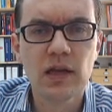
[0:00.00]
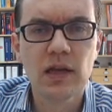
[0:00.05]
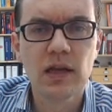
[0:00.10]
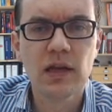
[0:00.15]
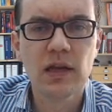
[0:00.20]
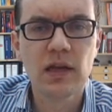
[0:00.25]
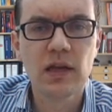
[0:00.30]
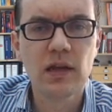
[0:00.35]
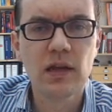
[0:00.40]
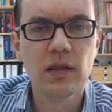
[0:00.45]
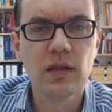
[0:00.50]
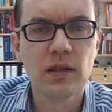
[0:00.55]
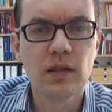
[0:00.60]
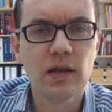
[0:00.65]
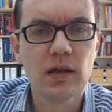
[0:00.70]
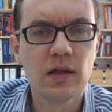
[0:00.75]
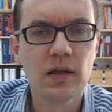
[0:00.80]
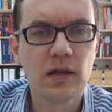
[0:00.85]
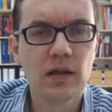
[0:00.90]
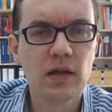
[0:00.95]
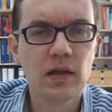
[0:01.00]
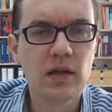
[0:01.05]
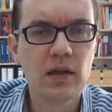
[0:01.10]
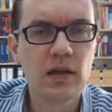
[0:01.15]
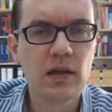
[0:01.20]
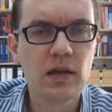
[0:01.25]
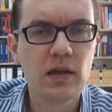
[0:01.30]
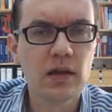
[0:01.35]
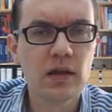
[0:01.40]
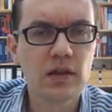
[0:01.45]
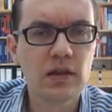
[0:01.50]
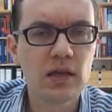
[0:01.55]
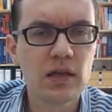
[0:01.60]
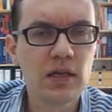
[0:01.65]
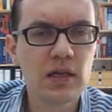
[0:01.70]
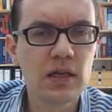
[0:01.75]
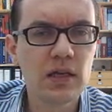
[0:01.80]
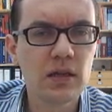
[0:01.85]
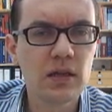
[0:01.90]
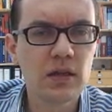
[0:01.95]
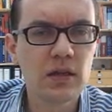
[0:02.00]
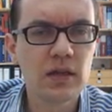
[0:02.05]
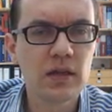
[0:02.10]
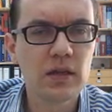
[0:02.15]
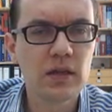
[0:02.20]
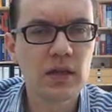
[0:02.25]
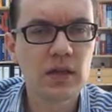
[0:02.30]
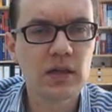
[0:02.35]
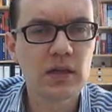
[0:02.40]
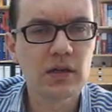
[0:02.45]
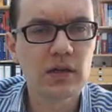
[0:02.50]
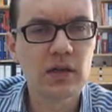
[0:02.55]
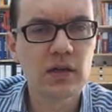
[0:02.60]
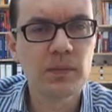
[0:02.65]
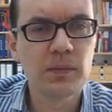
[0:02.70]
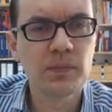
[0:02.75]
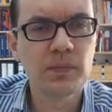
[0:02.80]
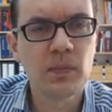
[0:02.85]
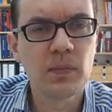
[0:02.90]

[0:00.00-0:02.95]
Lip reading: in the inner cities, etc.